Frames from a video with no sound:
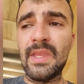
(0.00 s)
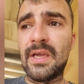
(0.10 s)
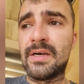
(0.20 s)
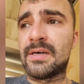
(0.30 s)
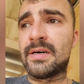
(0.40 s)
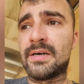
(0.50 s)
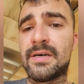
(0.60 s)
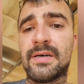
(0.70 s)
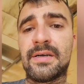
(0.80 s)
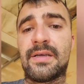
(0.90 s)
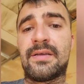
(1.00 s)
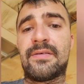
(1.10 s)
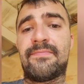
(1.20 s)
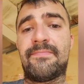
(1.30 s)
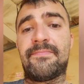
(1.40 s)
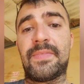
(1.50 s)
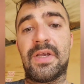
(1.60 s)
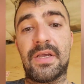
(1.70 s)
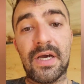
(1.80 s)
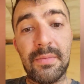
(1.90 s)
Got
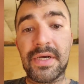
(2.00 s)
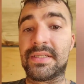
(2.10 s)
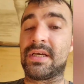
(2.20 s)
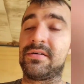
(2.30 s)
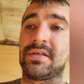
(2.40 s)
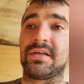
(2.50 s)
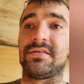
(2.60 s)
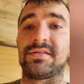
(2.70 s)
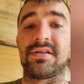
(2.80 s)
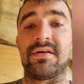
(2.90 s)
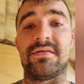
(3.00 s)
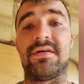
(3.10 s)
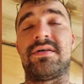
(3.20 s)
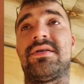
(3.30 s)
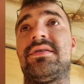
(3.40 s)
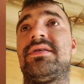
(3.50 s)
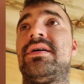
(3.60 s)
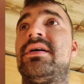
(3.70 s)
my tailgate installed on it.